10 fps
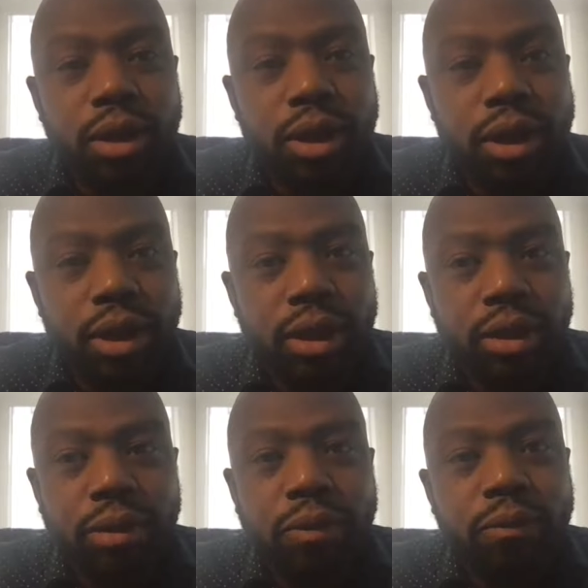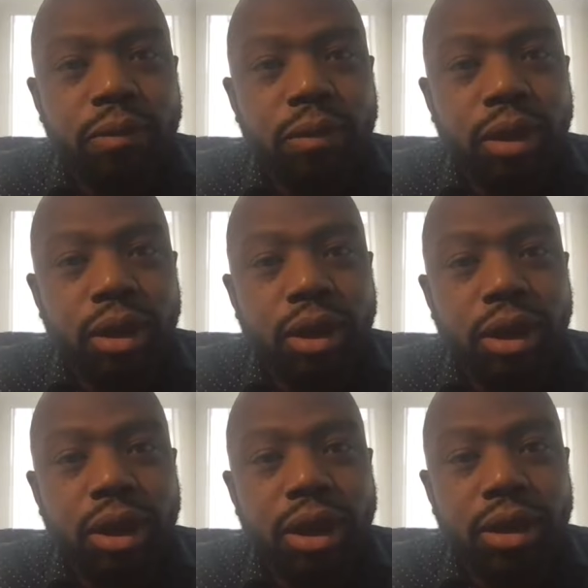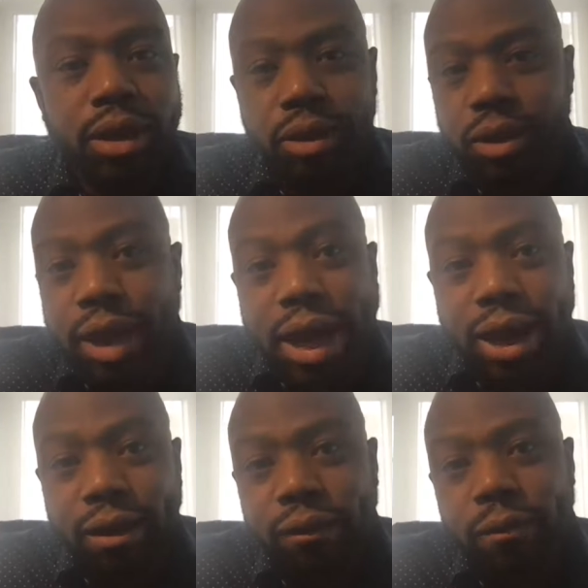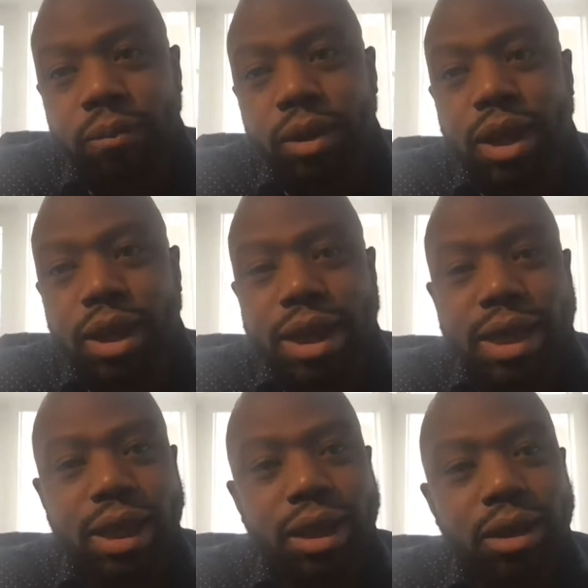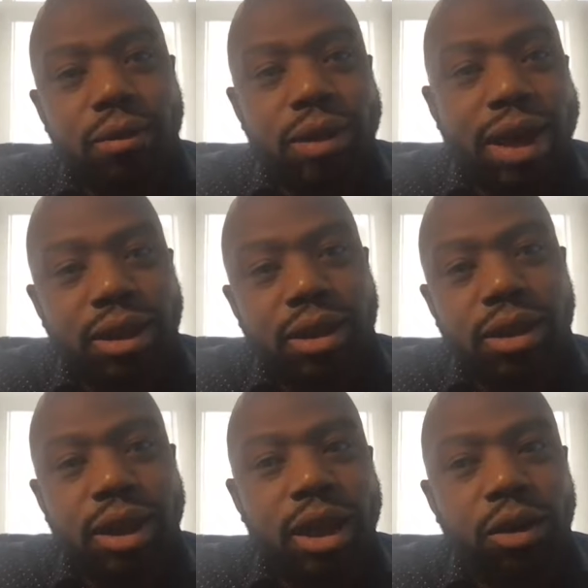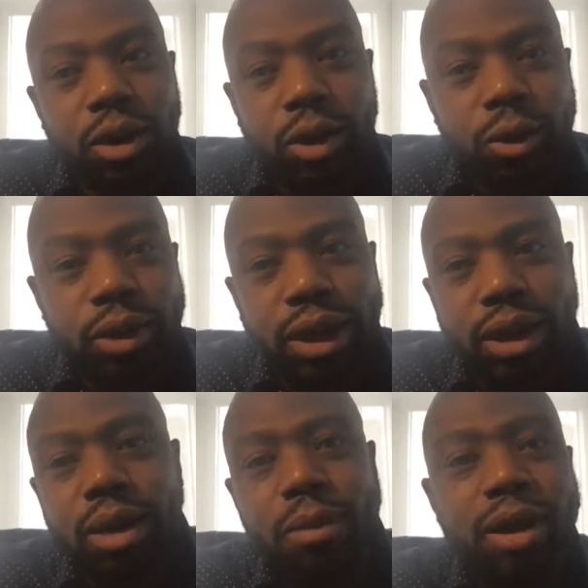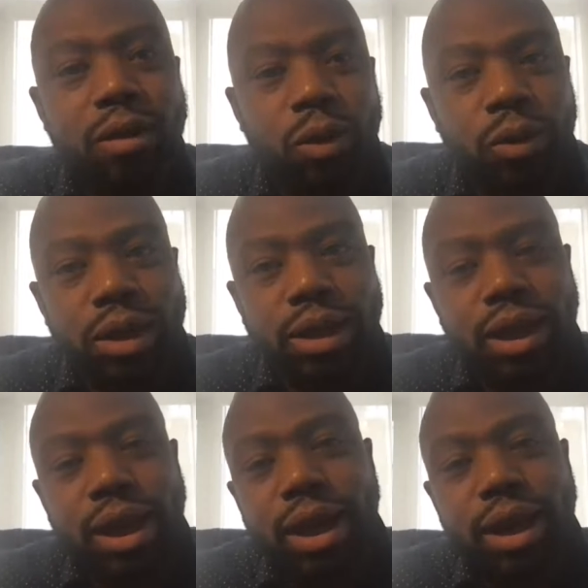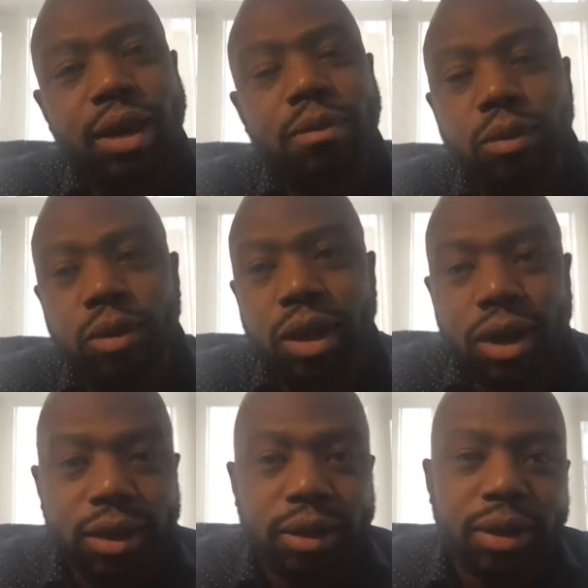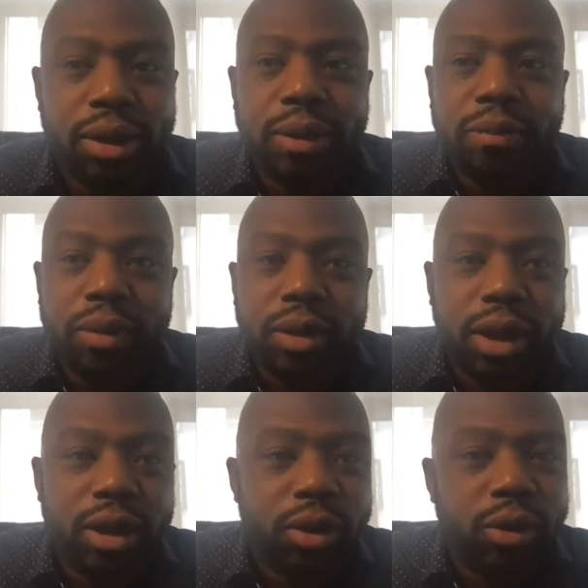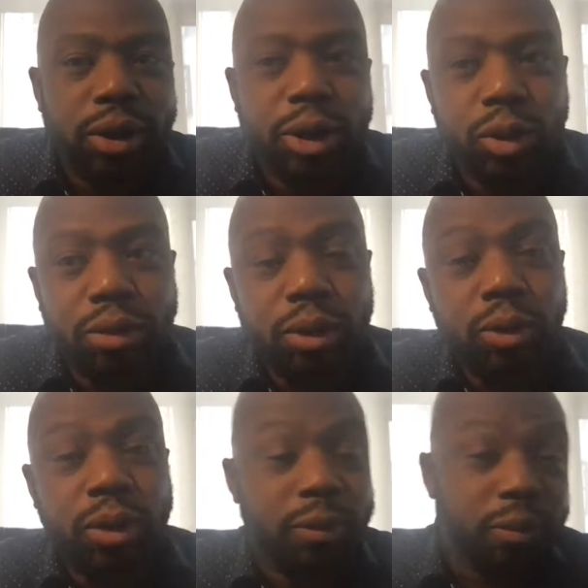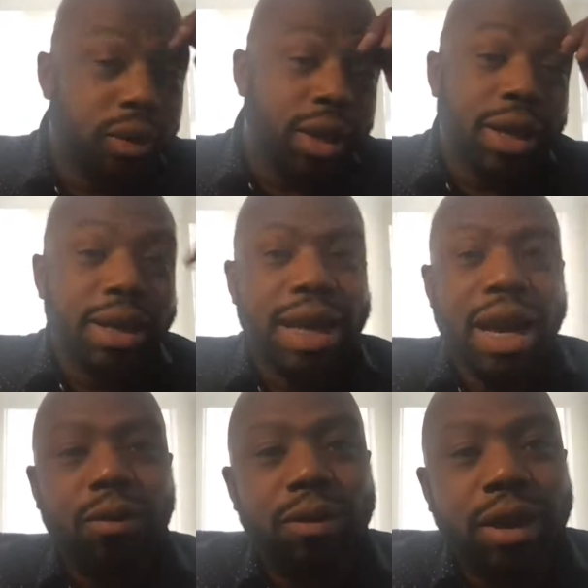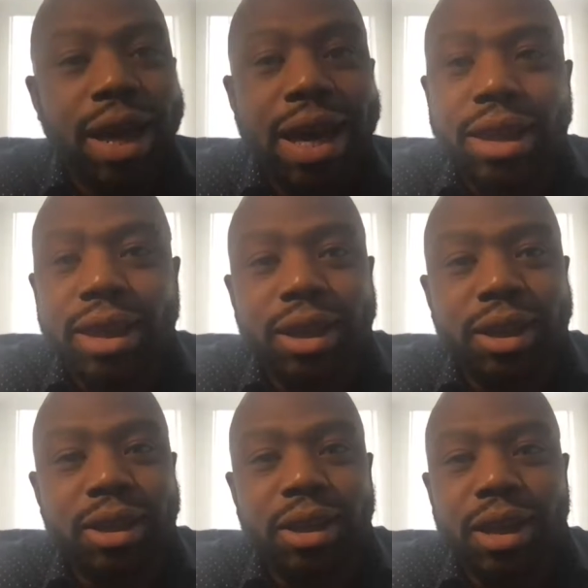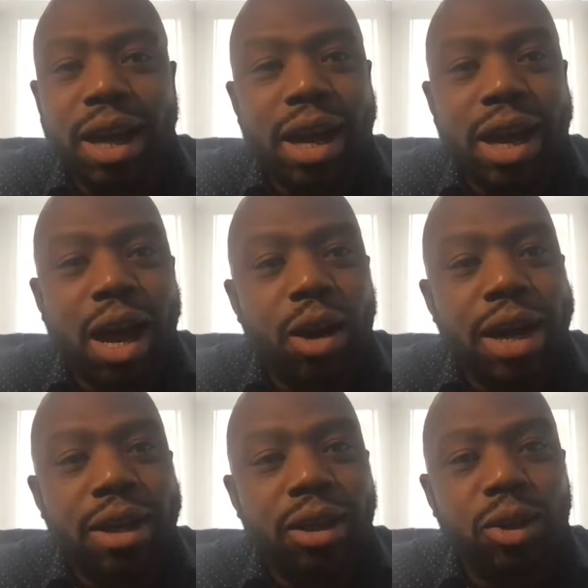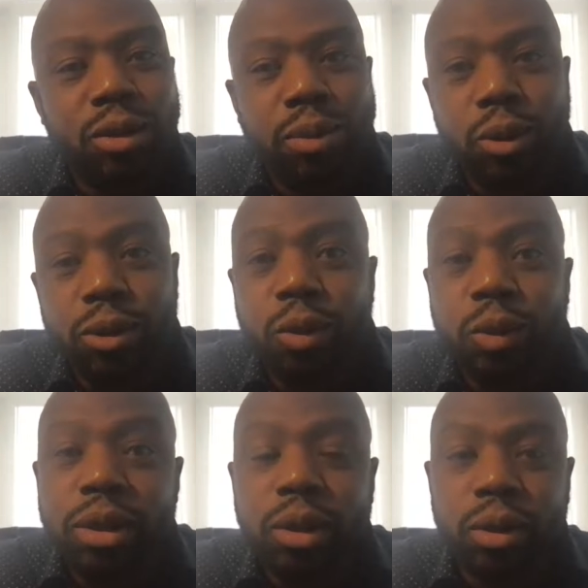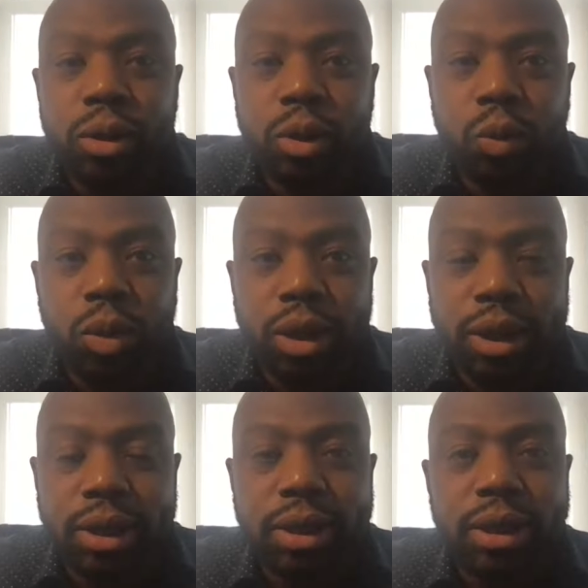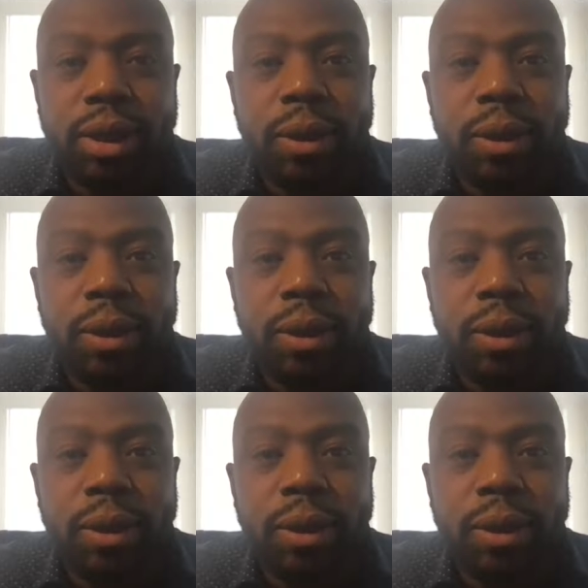the uh, the staff. And then at the end of that scenario, they come out of role and say, hey, I'm Ron. Thank you. Here's what I'm doing. Now, the ethics, our ethical approach to researchers was